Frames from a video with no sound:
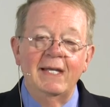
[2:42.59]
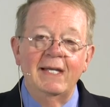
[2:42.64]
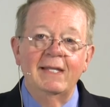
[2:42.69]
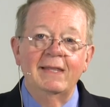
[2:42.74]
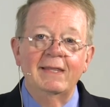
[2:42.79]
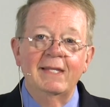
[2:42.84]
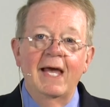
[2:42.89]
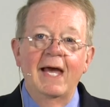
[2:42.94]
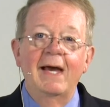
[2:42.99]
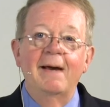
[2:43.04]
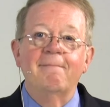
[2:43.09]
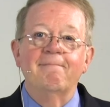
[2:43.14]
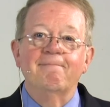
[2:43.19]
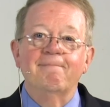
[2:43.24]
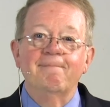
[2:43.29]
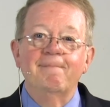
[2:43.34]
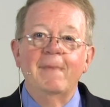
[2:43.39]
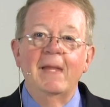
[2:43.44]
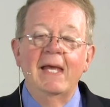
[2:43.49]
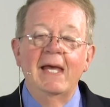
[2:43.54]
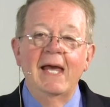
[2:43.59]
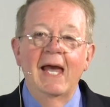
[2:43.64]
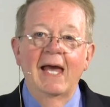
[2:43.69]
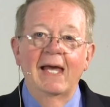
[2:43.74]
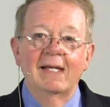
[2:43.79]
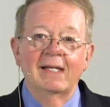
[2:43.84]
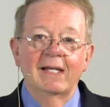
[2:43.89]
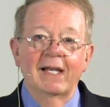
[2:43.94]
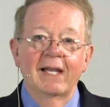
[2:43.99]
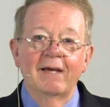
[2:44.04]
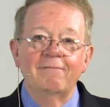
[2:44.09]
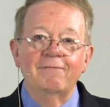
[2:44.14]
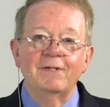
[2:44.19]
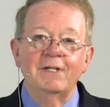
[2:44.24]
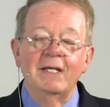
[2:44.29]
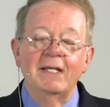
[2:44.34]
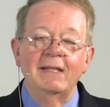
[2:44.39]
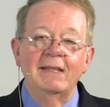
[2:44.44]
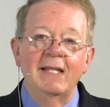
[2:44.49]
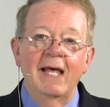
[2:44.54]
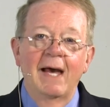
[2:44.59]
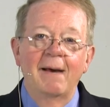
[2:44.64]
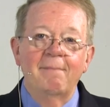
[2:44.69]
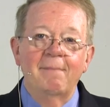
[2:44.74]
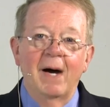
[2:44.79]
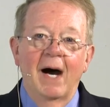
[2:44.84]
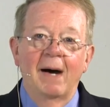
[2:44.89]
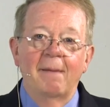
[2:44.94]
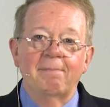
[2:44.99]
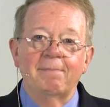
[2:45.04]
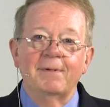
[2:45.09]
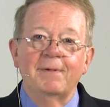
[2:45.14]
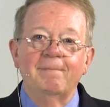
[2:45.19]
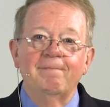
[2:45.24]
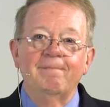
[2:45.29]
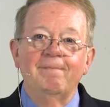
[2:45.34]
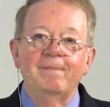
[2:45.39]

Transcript: in them and lifting them up.